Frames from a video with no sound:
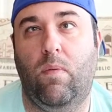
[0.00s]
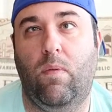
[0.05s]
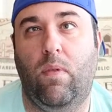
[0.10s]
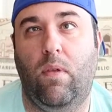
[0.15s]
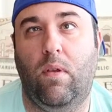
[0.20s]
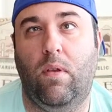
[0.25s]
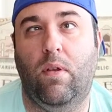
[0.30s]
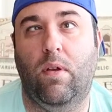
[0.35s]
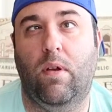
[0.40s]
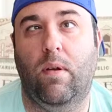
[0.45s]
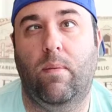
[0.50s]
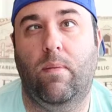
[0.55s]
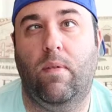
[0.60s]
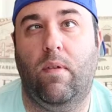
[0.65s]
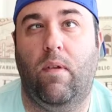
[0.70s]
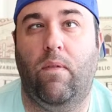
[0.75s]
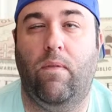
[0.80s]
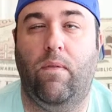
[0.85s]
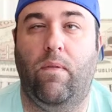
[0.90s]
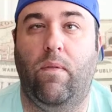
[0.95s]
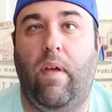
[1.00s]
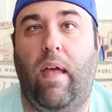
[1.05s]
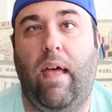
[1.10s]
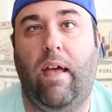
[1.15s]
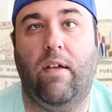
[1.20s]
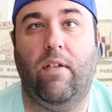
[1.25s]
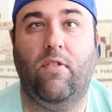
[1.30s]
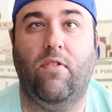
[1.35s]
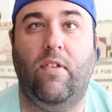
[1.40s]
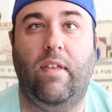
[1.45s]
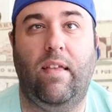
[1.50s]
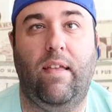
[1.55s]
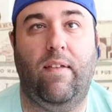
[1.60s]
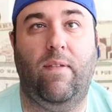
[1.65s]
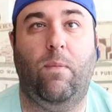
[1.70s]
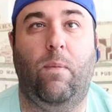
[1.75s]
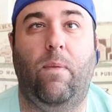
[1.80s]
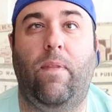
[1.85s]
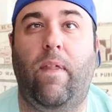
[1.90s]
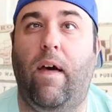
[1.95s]
the terms of how she
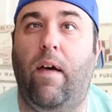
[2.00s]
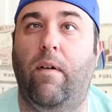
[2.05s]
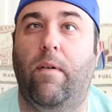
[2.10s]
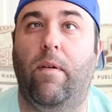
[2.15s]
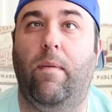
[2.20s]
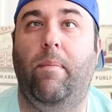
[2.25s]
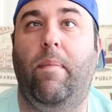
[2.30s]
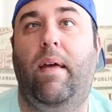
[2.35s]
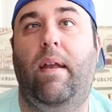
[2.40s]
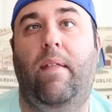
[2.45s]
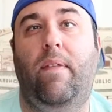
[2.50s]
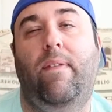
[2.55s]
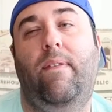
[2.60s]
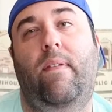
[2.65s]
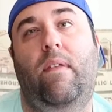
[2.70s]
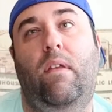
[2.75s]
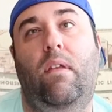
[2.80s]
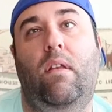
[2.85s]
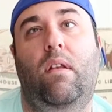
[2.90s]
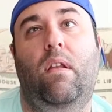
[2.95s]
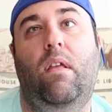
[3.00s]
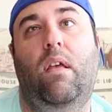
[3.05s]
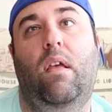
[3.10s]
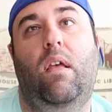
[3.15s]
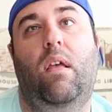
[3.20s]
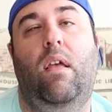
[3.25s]
is without her medicine.